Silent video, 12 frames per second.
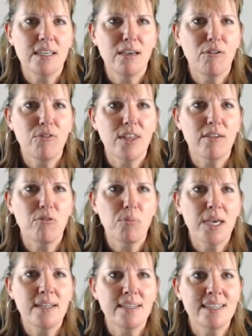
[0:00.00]
if they've
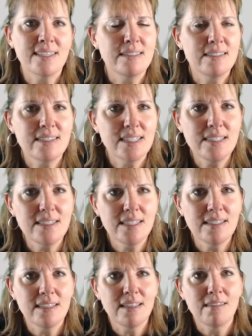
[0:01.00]
been
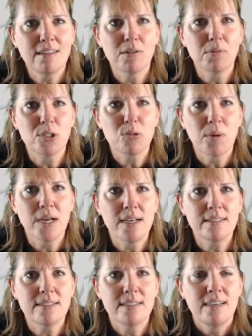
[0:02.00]
consistent in their
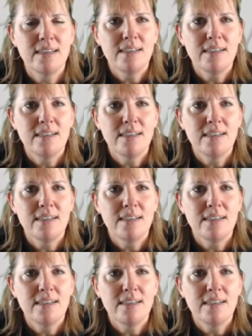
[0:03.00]
response.